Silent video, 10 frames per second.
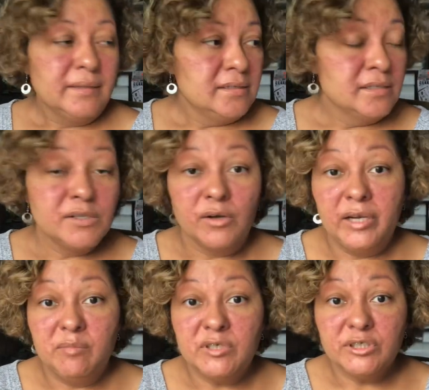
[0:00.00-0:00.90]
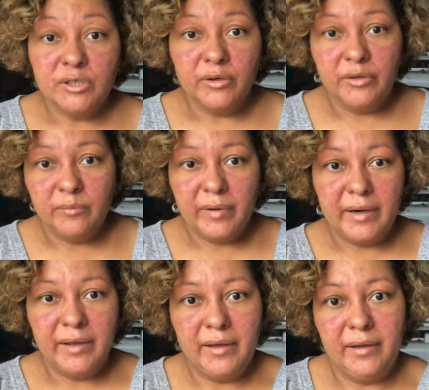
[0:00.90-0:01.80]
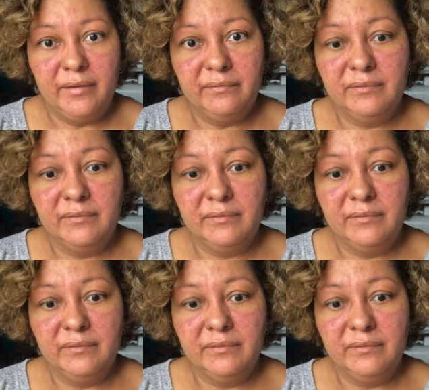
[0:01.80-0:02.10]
So let me show you what I have.